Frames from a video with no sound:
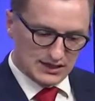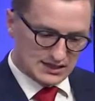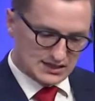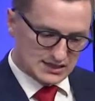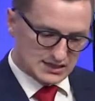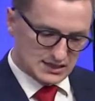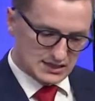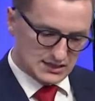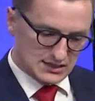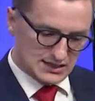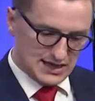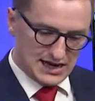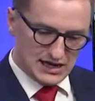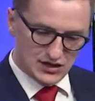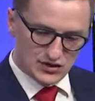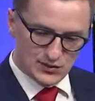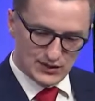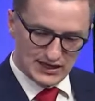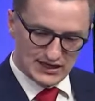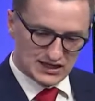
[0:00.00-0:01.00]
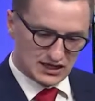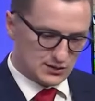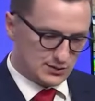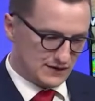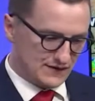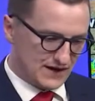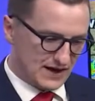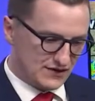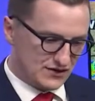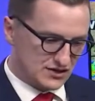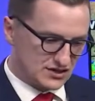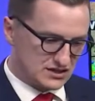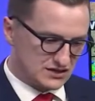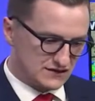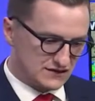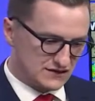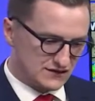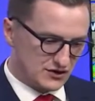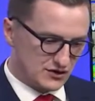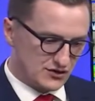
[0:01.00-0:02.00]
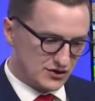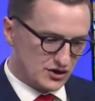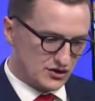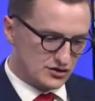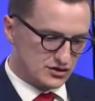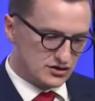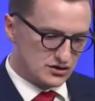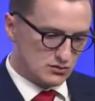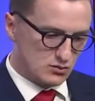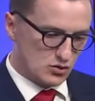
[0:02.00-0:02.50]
it's 8:26. We've got the severe thunderstorm